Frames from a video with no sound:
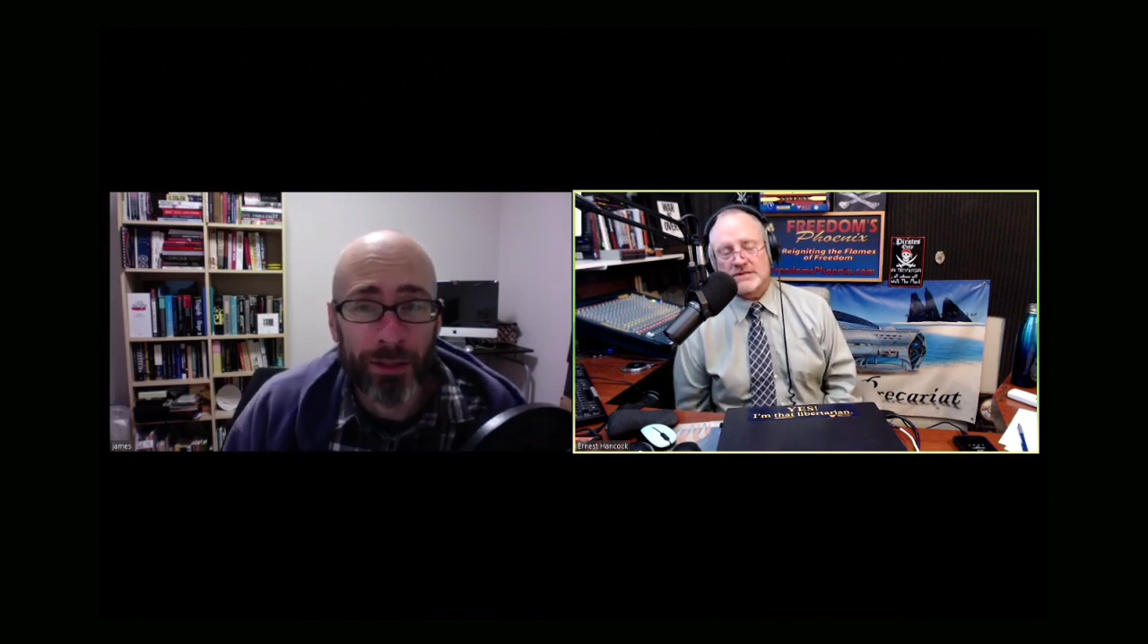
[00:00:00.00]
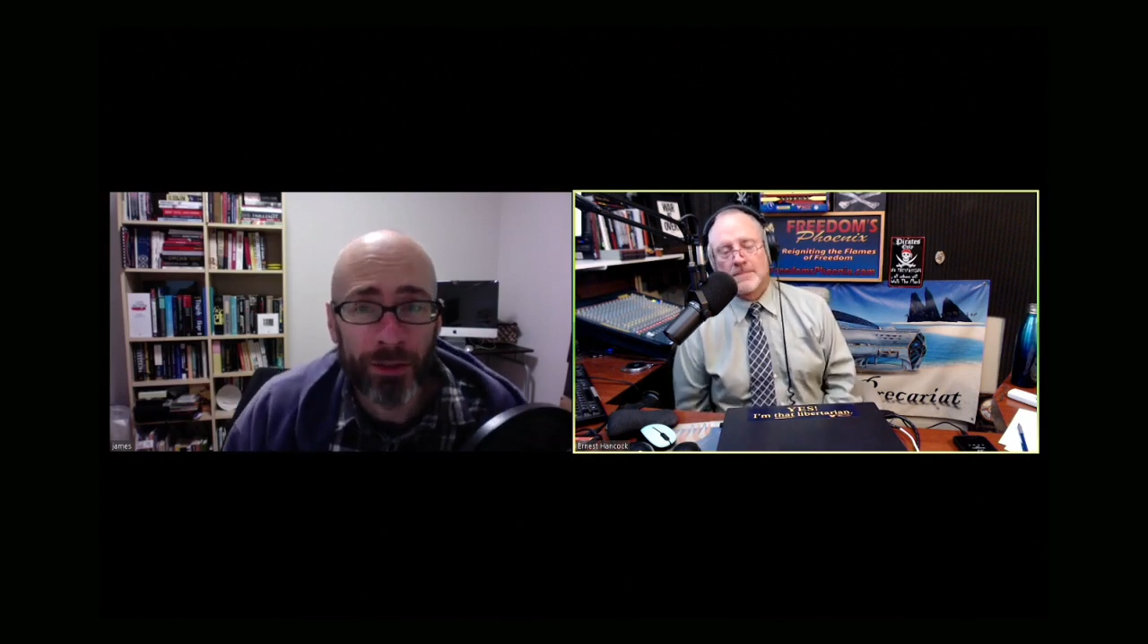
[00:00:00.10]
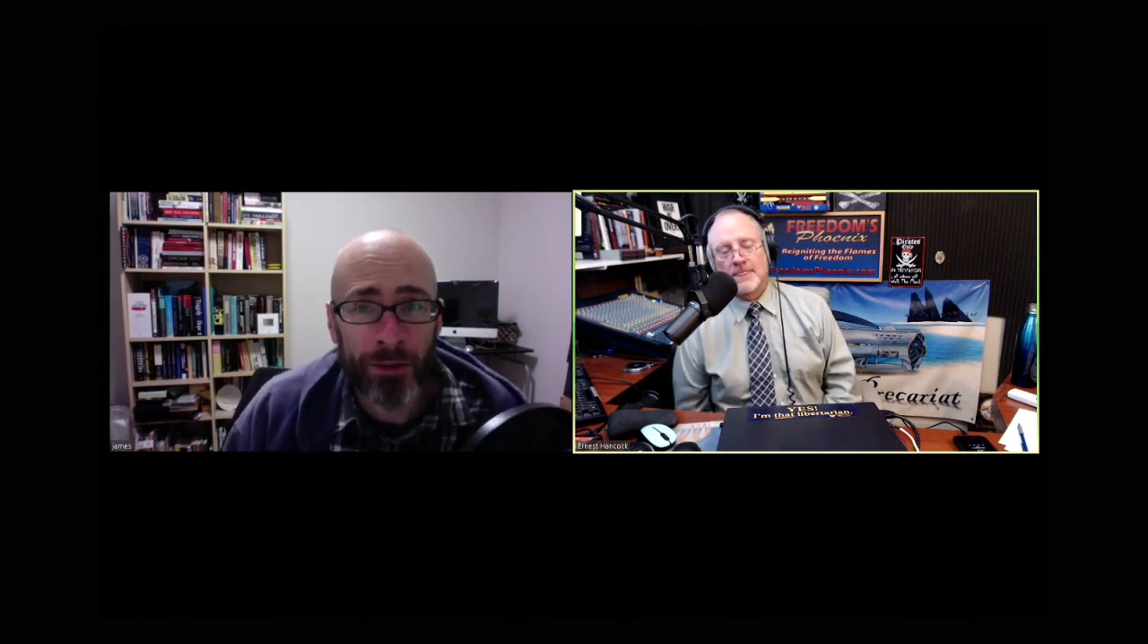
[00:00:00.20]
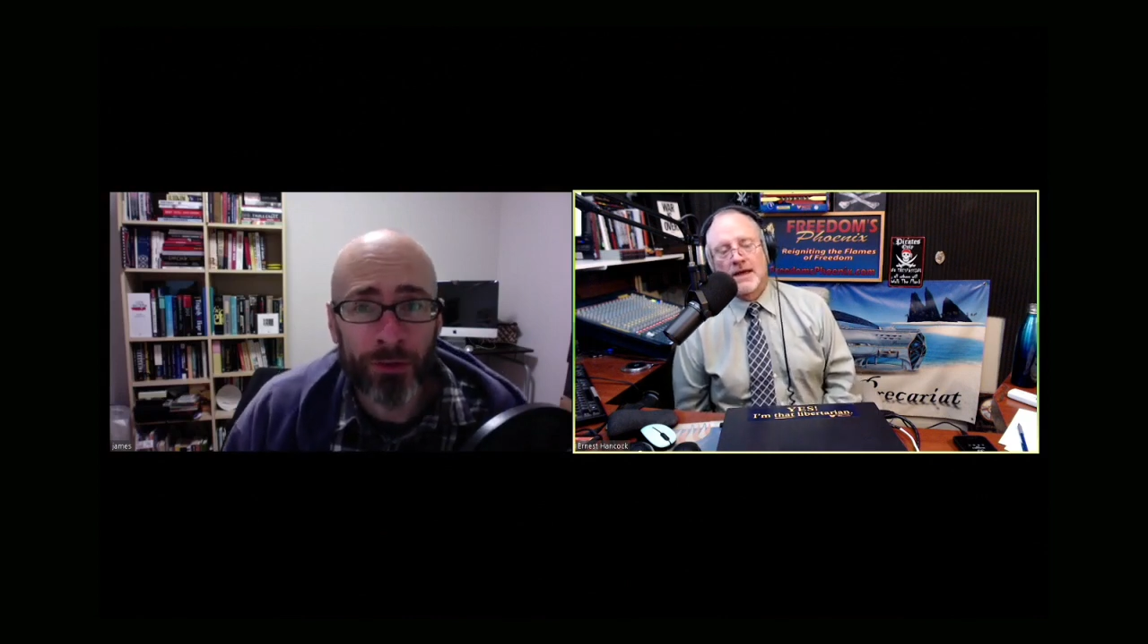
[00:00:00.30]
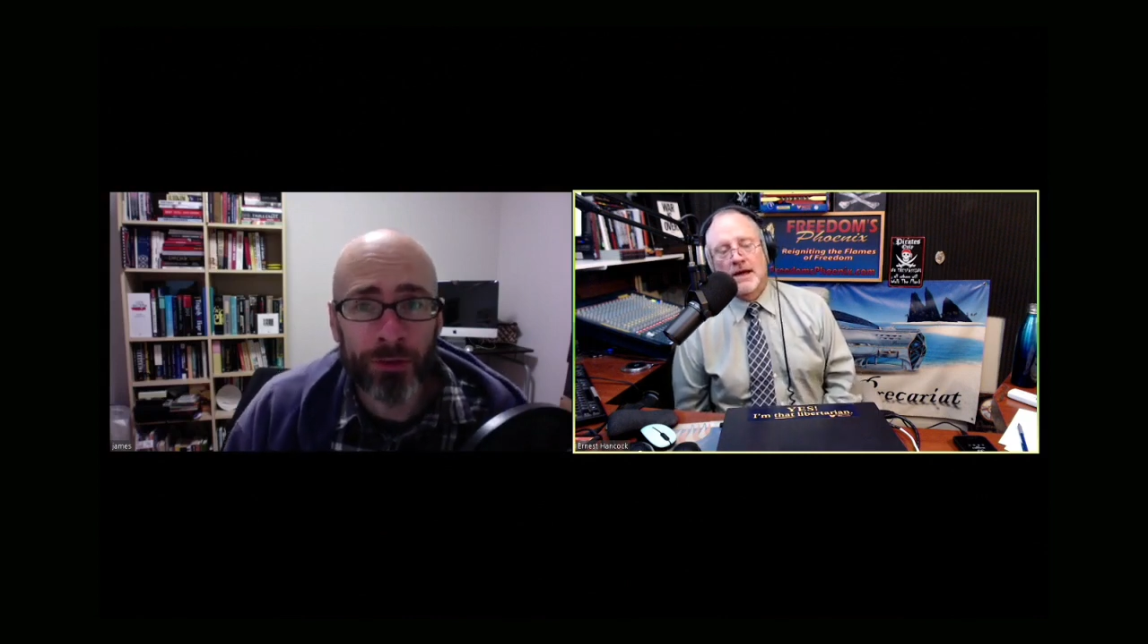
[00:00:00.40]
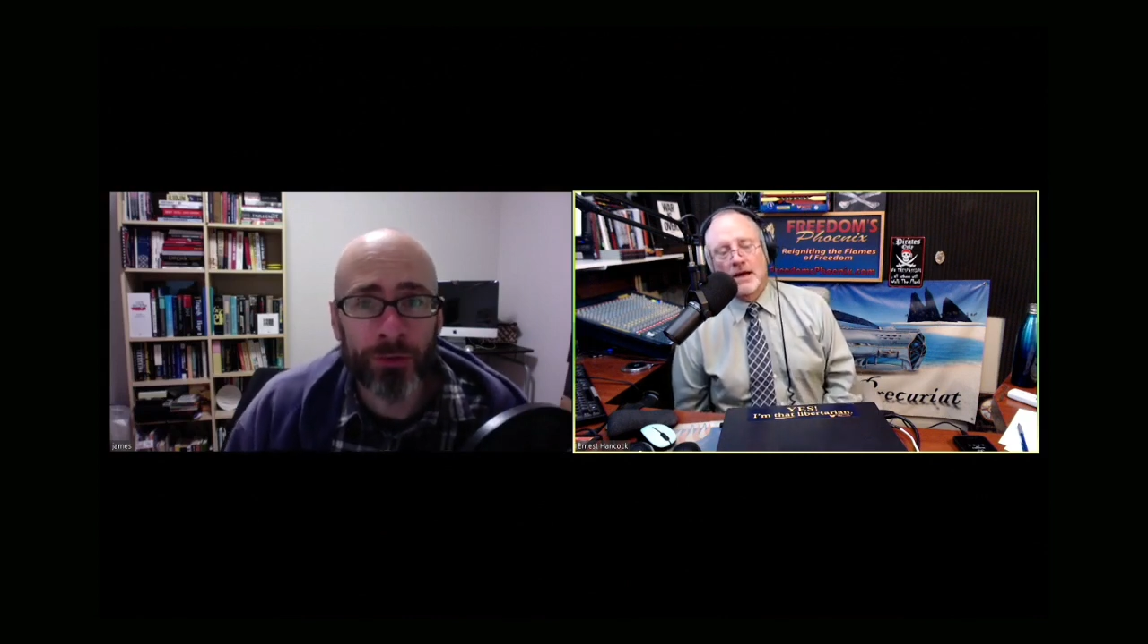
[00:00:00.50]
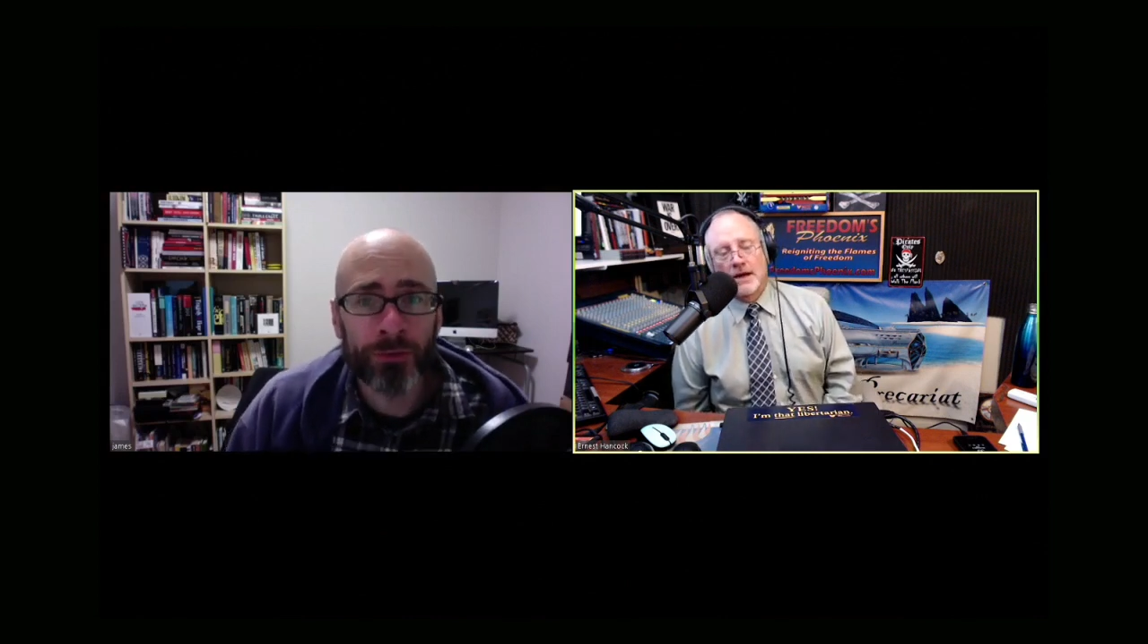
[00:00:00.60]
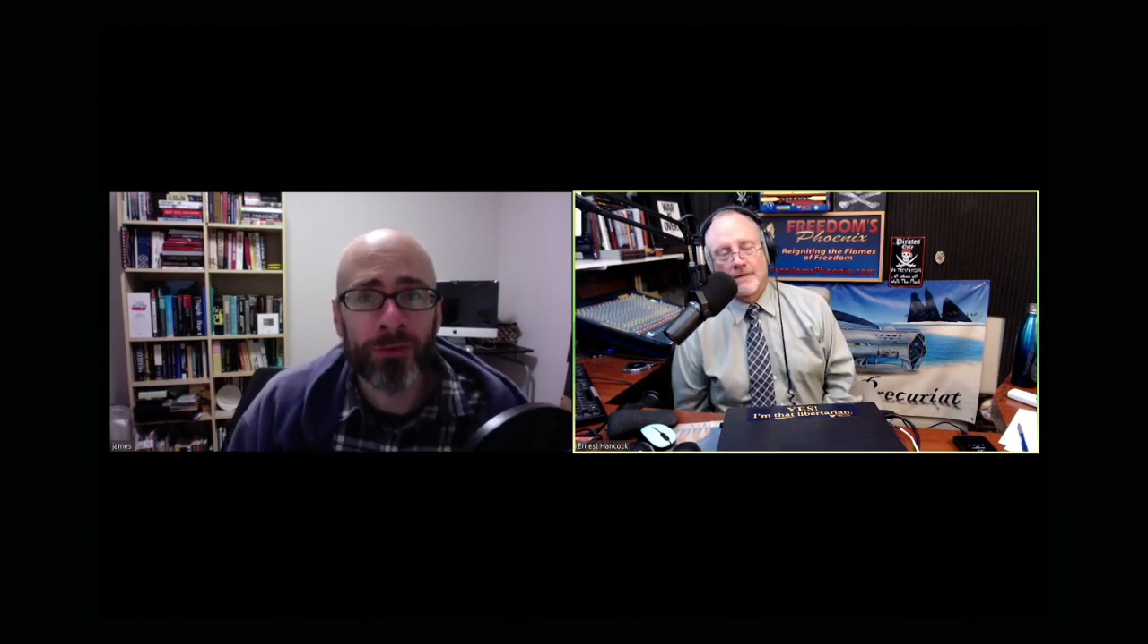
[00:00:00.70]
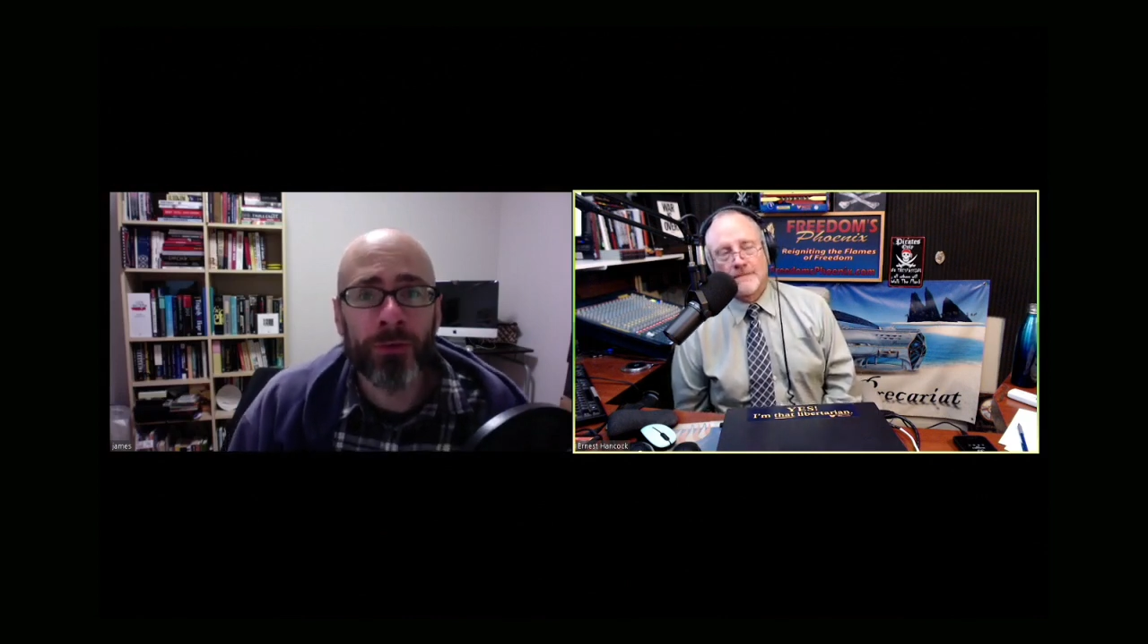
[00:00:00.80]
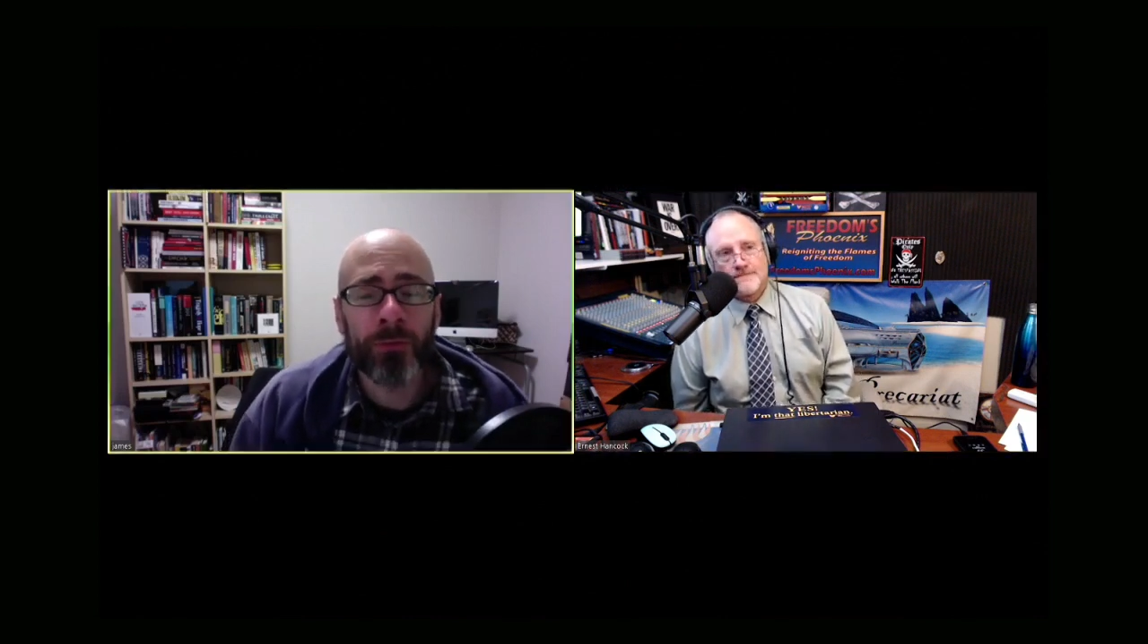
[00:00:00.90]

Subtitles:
You're so